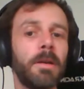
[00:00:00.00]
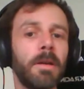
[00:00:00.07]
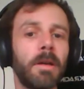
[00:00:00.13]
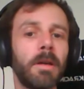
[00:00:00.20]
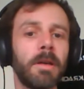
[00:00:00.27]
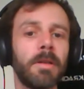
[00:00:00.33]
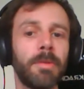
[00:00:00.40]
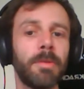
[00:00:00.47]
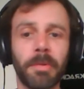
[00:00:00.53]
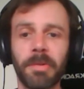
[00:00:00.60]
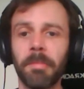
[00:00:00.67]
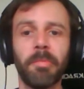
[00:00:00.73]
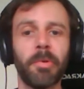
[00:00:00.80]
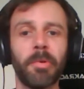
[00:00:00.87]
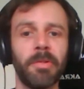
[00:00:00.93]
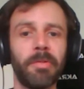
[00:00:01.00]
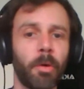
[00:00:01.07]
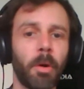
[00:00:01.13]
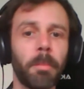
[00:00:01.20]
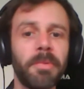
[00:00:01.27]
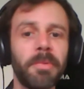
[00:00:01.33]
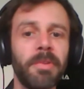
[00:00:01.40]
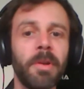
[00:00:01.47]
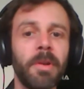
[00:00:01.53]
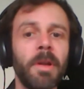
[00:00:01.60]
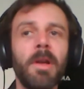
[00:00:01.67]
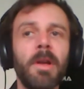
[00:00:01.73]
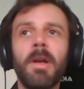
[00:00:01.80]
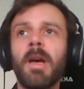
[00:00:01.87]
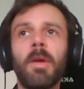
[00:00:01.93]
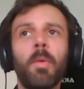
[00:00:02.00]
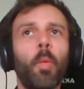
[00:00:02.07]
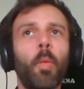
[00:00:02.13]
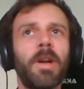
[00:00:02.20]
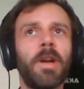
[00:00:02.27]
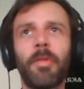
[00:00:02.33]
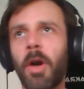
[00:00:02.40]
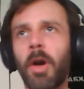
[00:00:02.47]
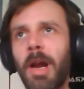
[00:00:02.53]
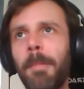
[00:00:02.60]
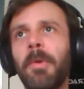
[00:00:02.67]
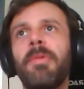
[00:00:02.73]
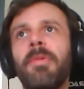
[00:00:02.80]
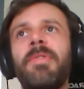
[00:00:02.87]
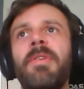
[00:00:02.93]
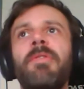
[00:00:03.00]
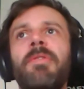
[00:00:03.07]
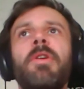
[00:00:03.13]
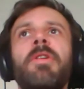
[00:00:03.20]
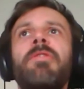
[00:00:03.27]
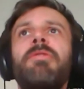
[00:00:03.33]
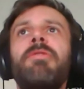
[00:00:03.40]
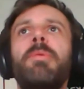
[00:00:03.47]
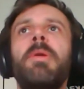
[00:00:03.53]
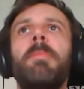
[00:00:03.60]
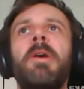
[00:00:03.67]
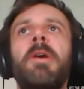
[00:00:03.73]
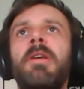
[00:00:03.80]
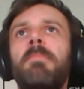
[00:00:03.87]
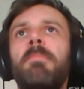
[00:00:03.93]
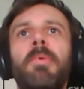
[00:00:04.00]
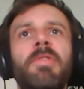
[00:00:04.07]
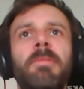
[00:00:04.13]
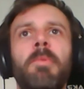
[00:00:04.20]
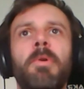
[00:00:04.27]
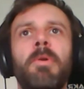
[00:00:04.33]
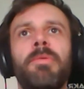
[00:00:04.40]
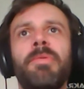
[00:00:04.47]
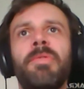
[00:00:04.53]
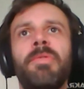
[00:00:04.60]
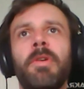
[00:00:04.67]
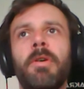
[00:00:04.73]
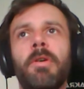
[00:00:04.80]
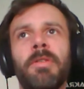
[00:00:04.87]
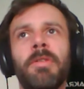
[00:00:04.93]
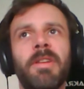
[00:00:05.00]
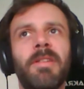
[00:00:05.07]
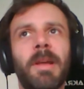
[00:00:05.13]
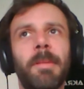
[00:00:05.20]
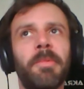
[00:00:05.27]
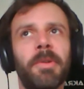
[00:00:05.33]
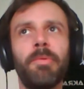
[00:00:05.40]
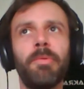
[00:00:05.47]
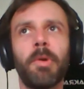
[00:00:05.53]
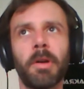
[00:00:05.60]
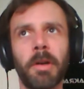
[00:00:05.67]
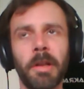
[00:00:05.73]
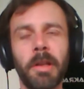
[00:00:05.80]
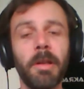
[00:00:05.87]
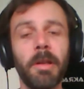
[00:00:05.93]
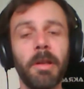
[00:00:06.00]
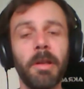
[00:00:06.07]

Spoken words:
to Symfony Forms And whatever happens, even if we make it possible to store content types differently,